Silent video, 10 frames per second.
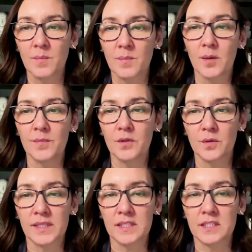pop your
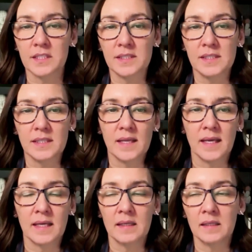questions in
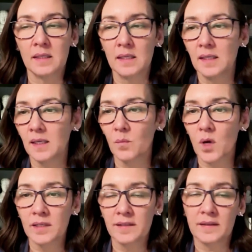there. And
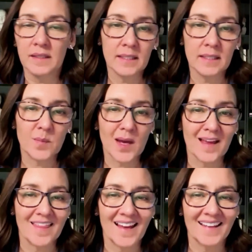while you're thinking
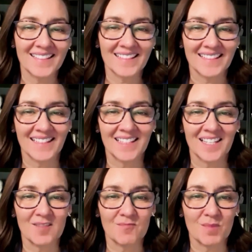about that
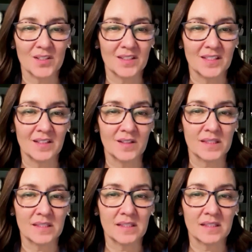and posting your
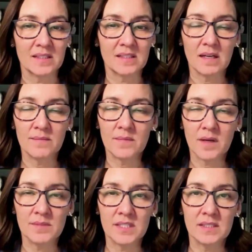questions,
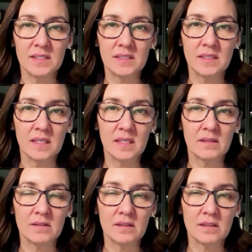I'll just
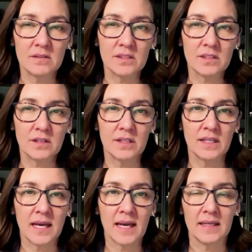go to
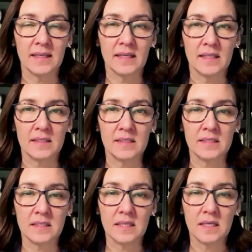Gay and